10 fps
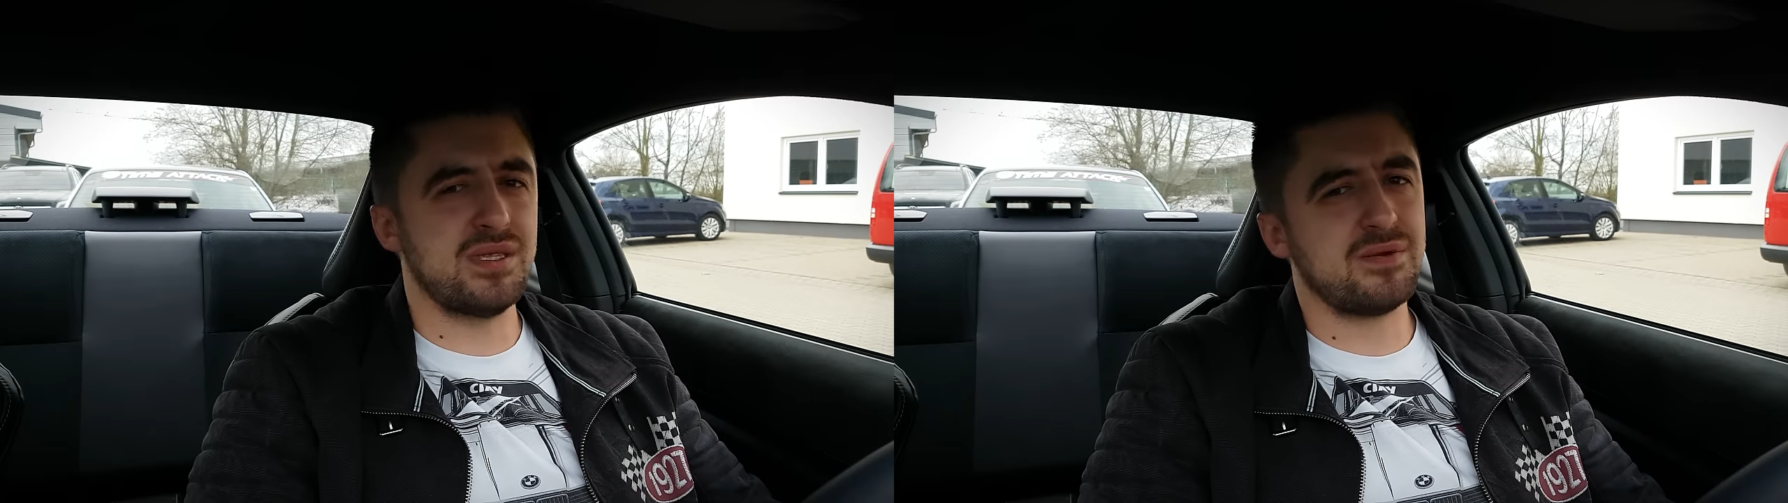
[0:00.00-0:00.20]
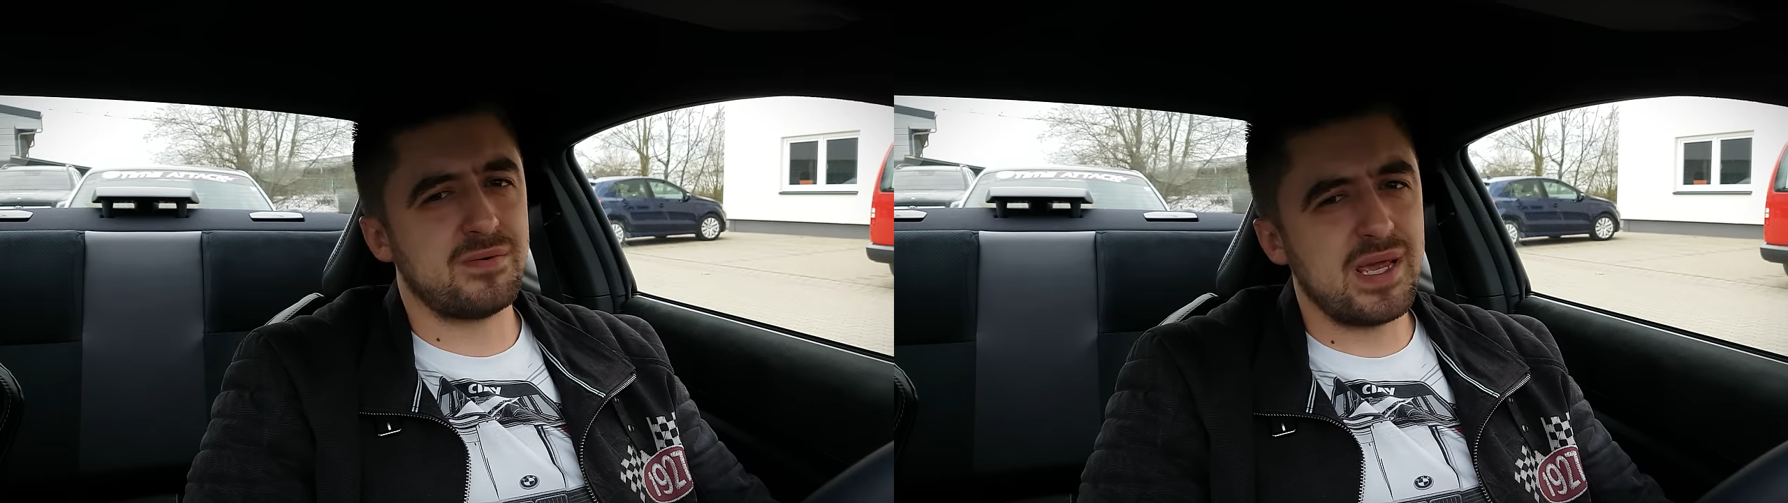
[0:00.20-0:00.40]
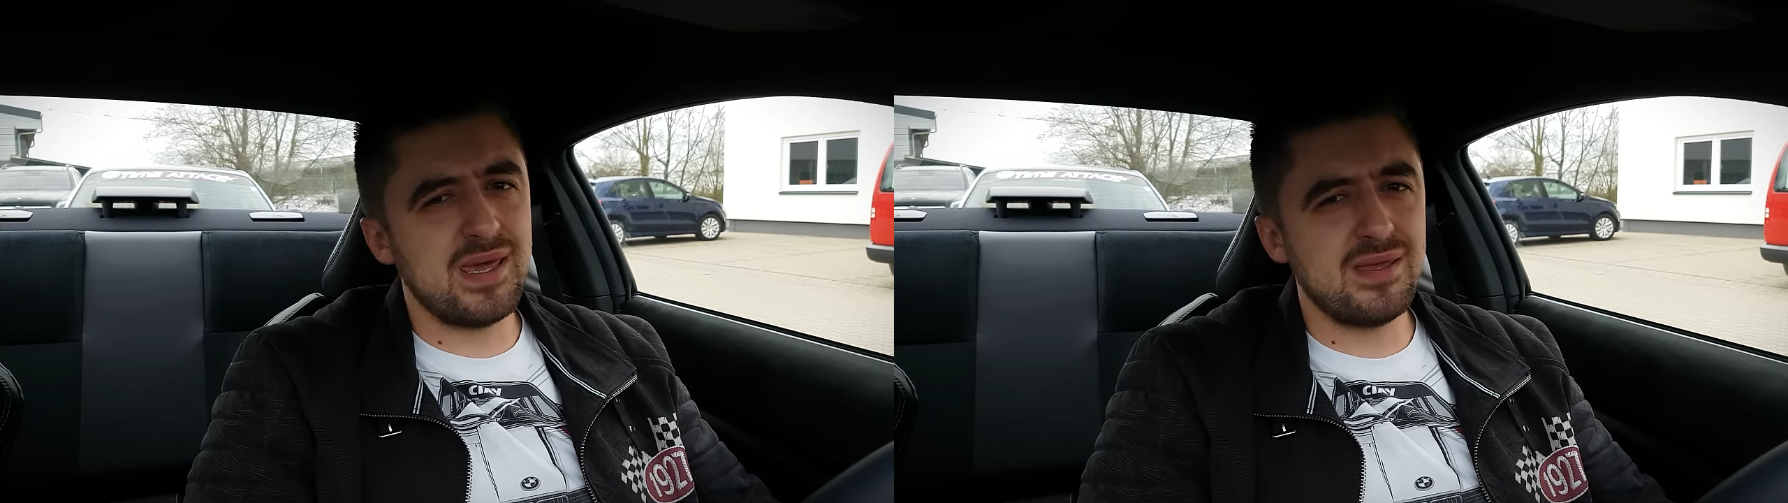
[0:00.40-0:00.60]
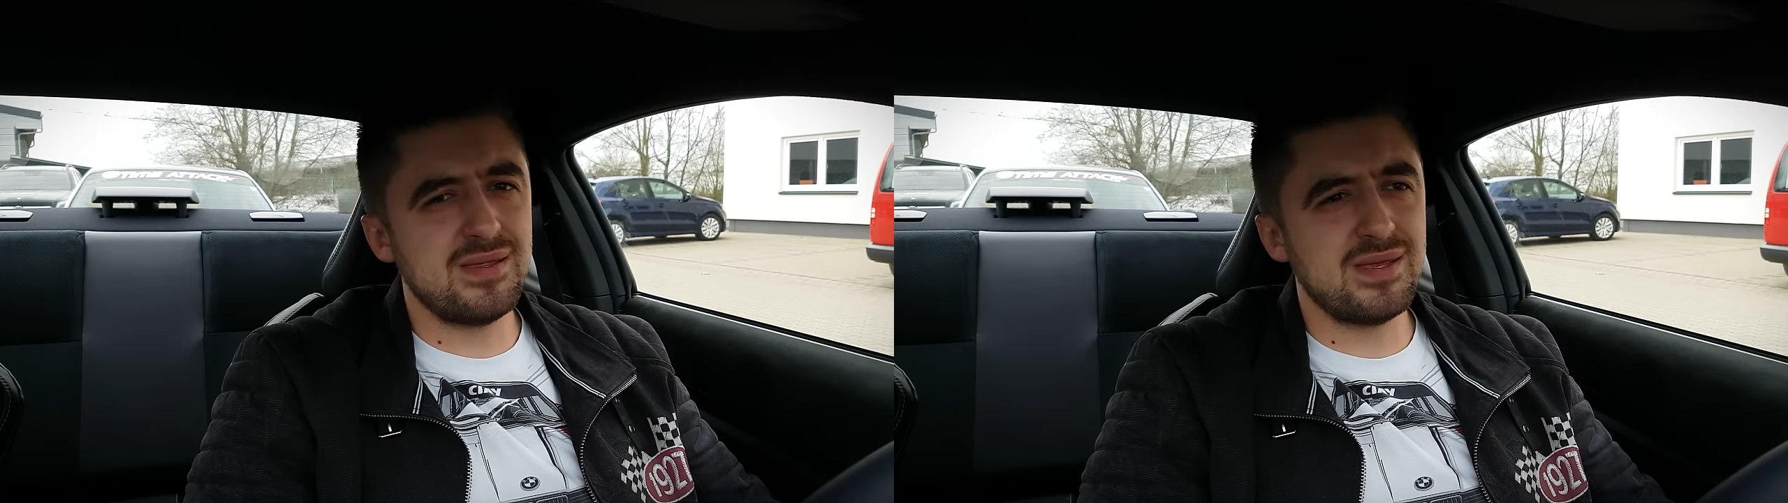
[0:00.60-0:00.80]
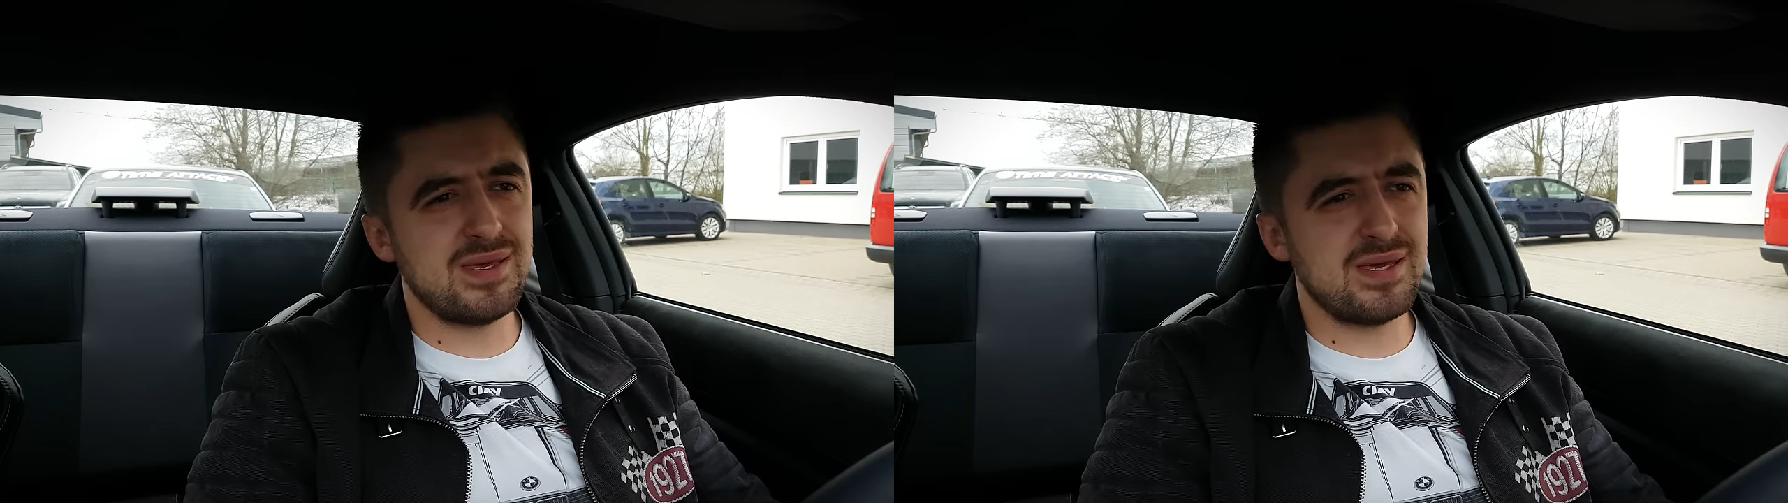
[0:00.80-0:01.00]
in the
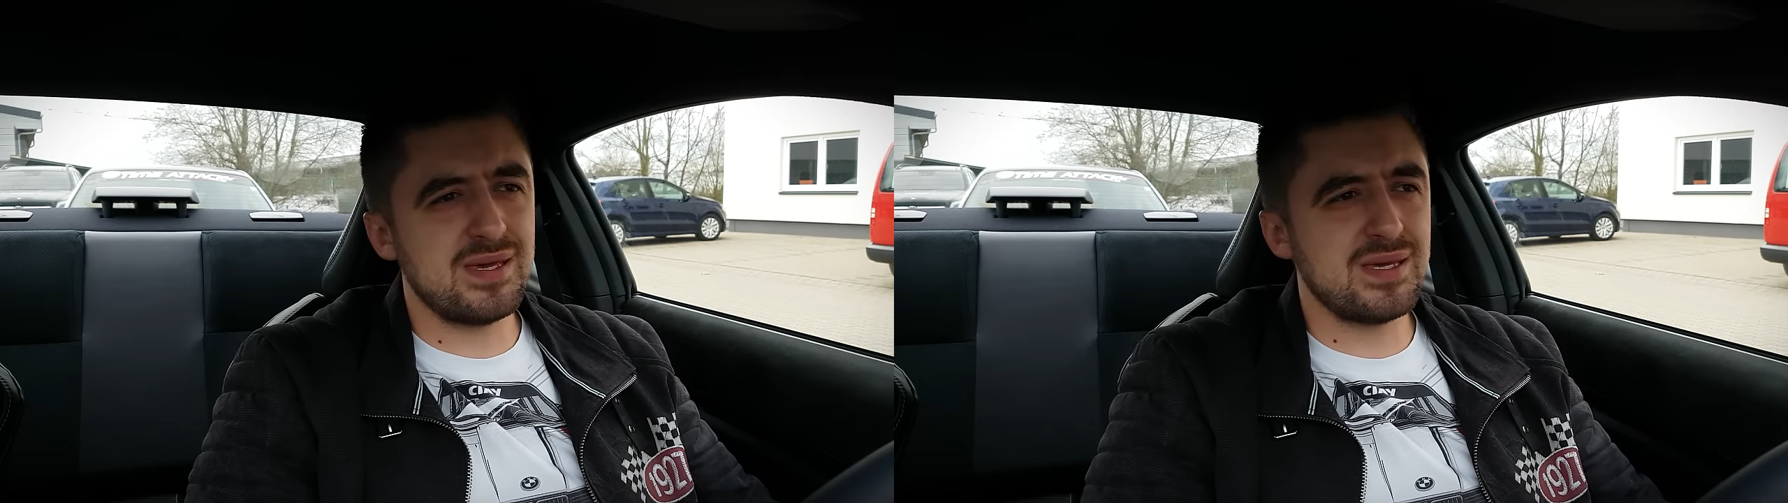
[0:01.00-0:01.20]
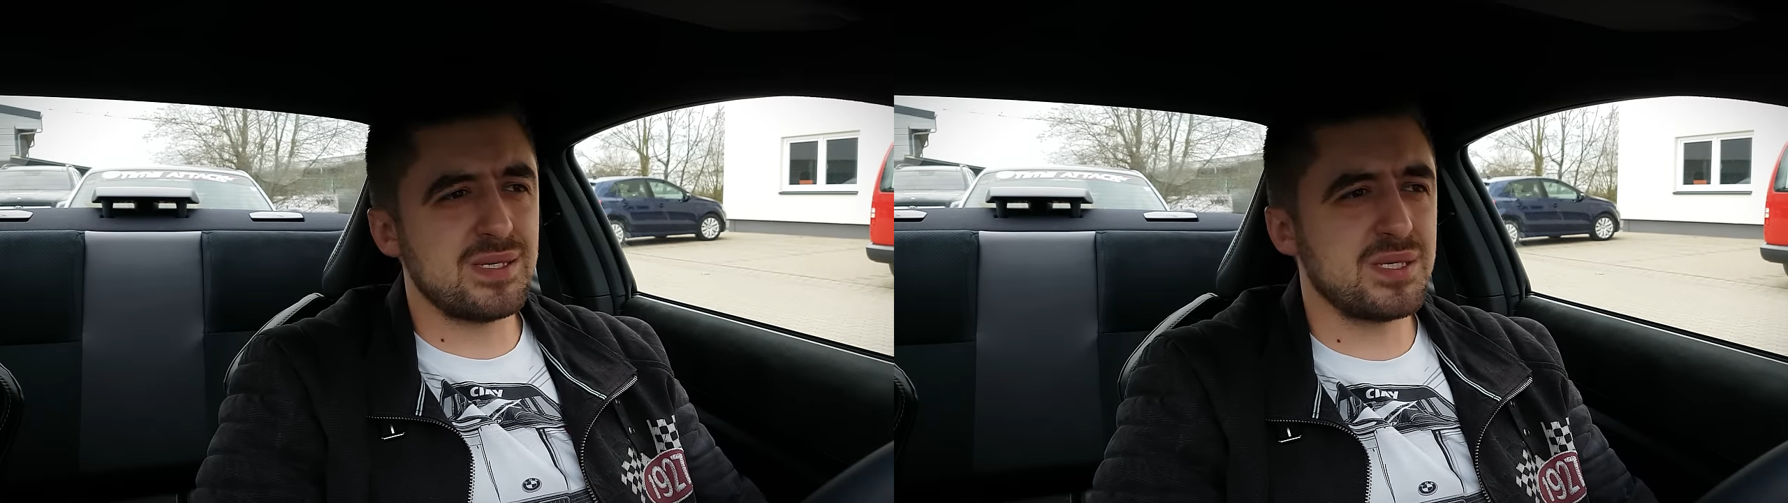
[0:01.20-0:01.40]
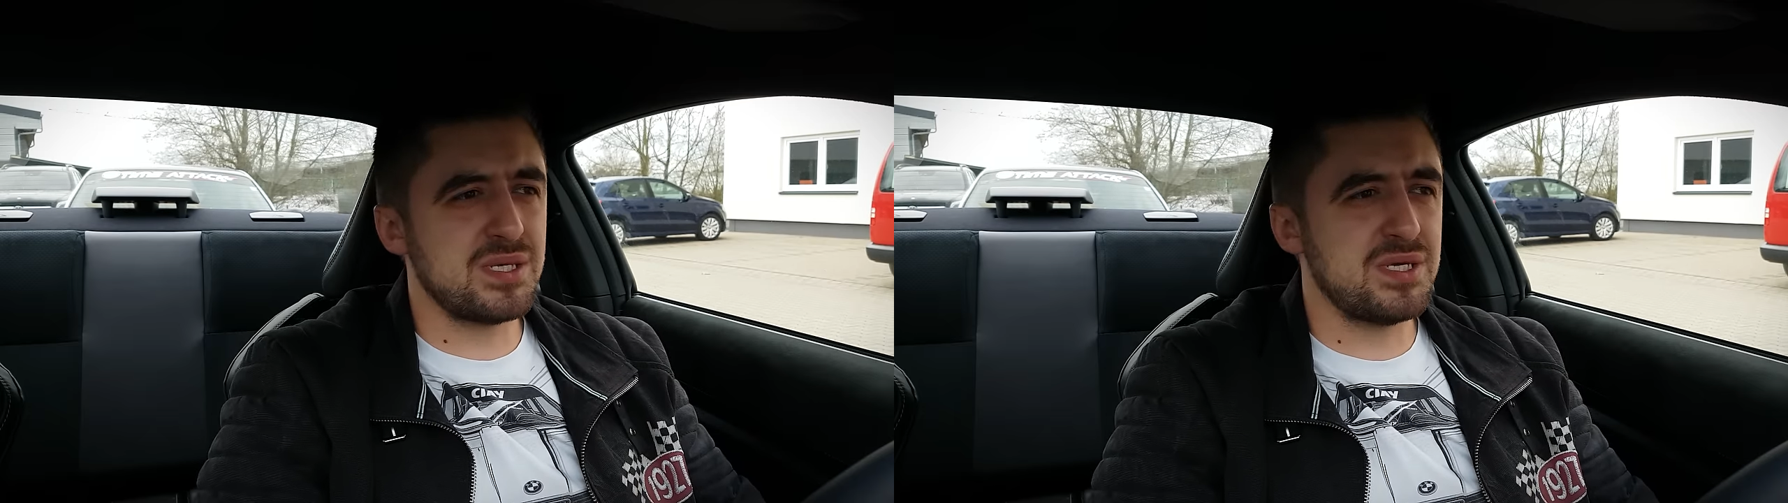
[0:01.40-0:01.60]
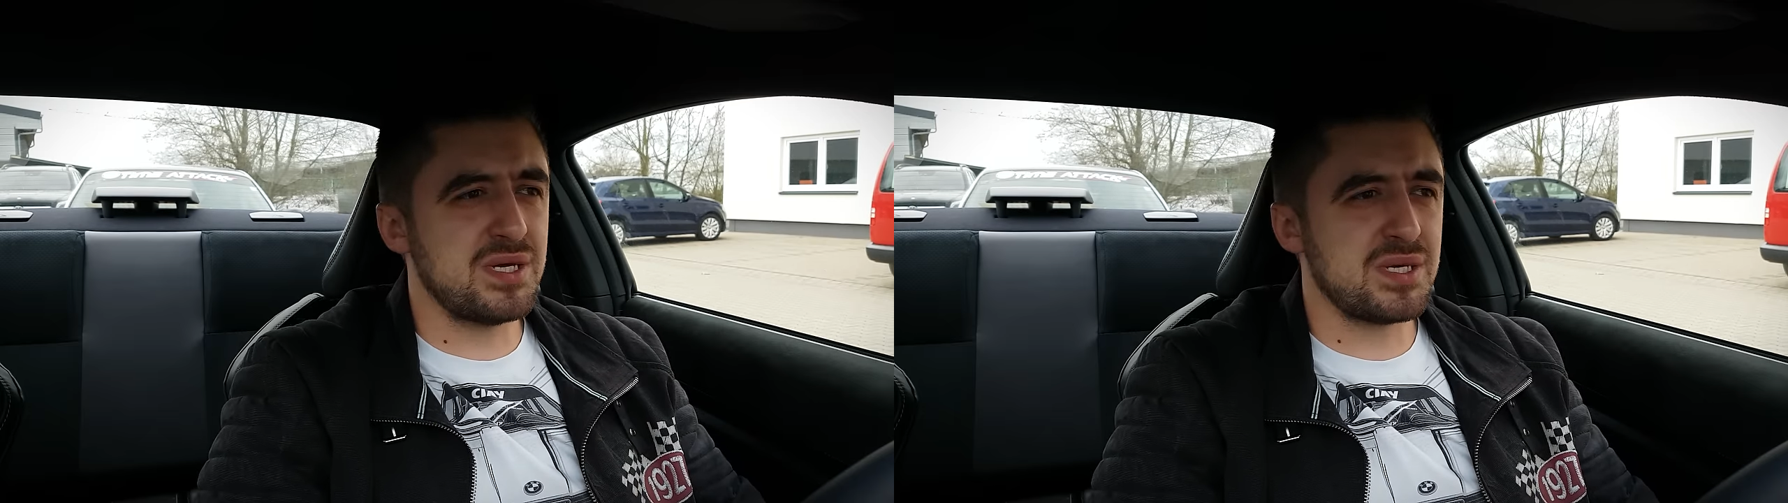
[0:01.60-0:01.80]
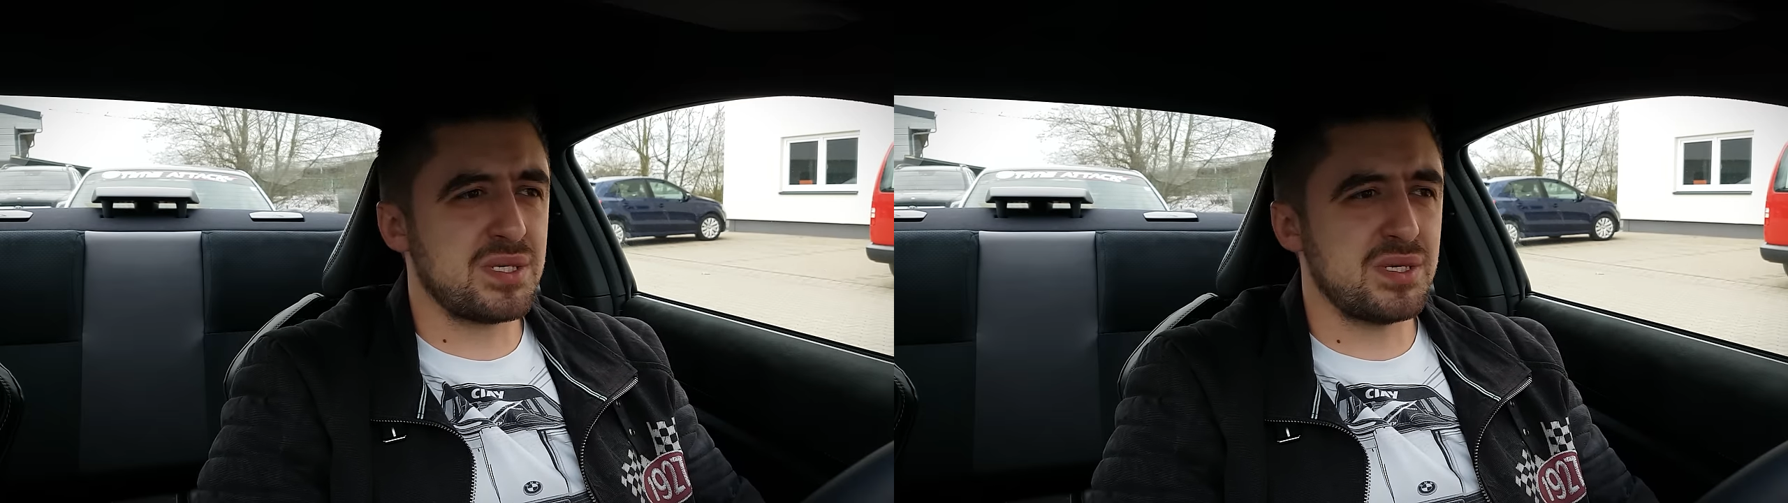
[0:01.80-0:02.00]
rain is
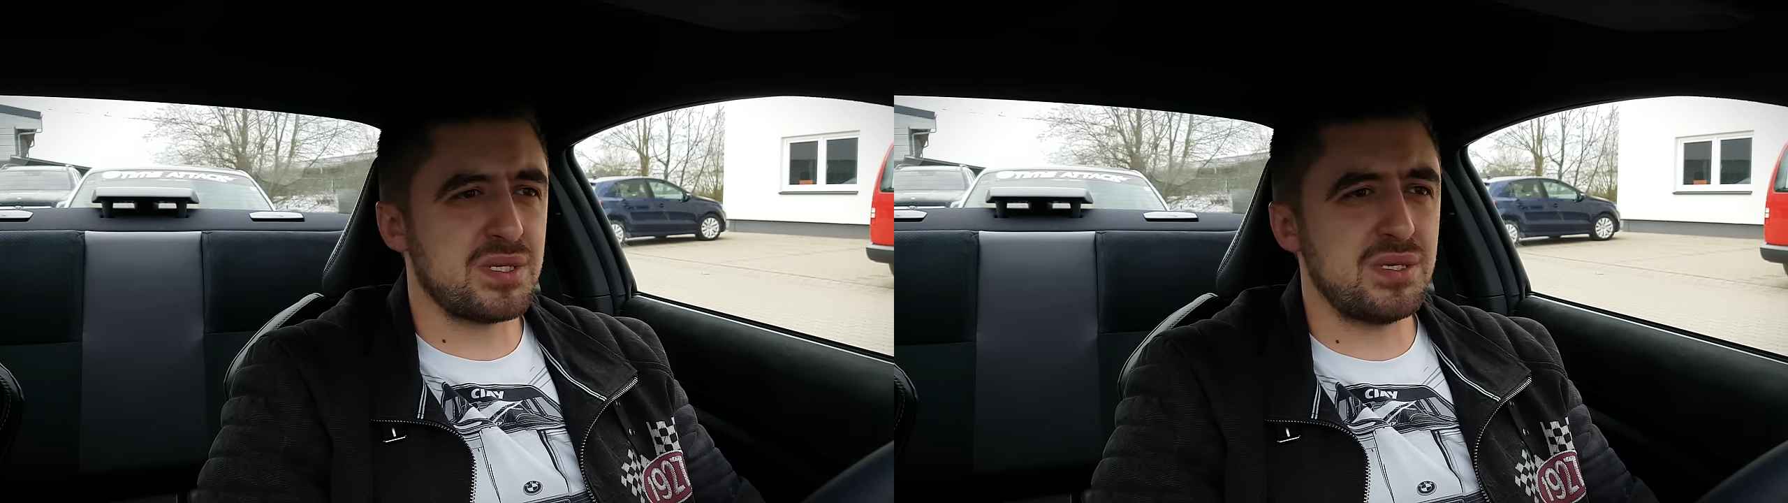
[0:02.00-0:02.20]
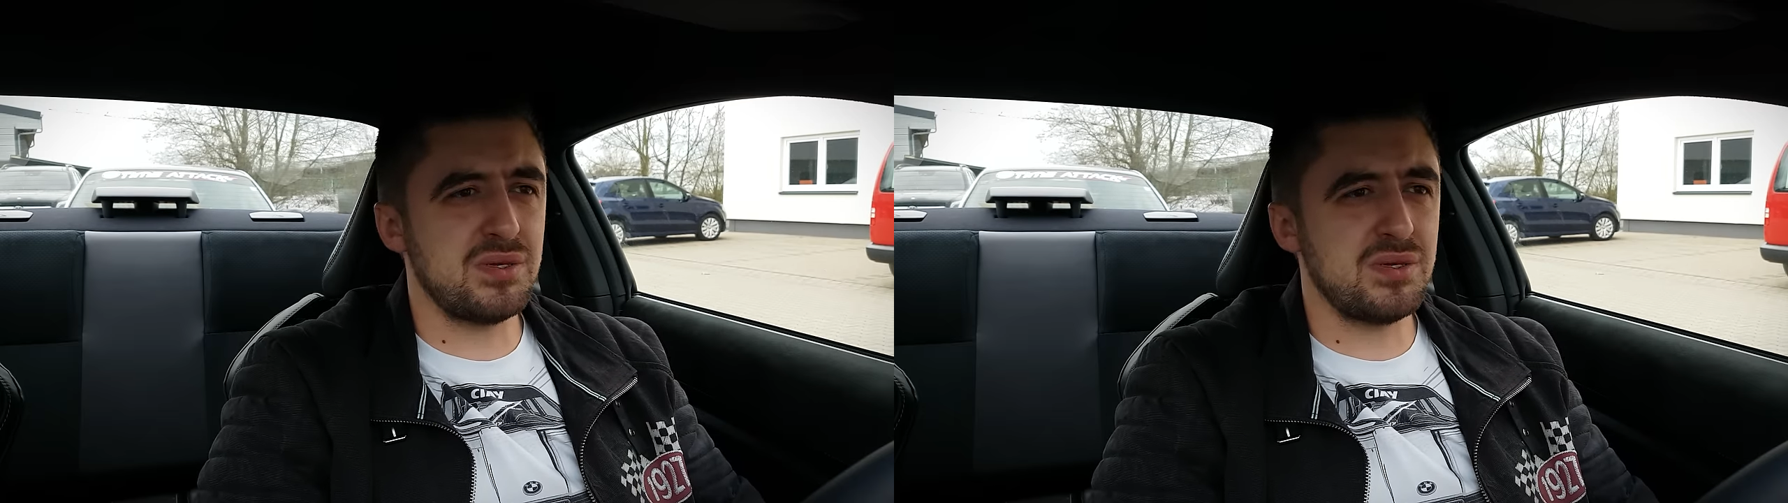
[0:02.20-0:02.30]
just as